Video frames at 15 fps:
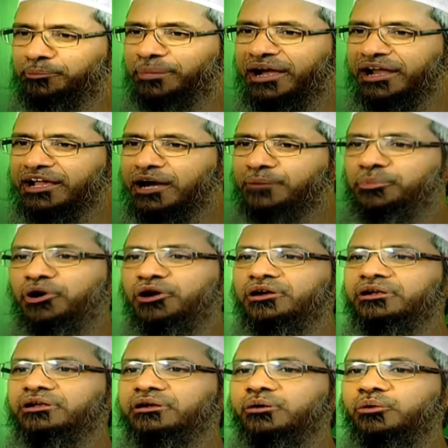Depending
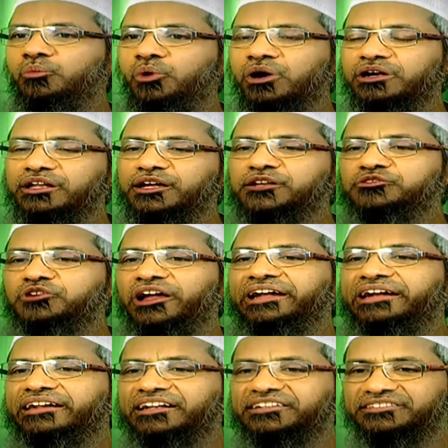upon what is your
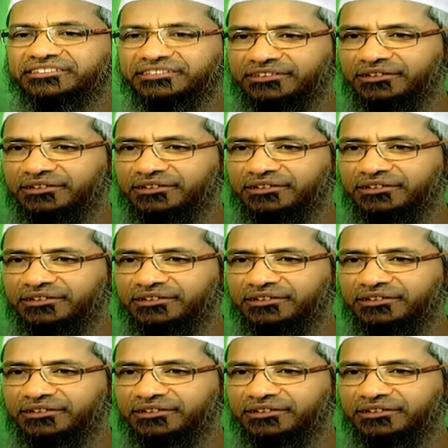interest,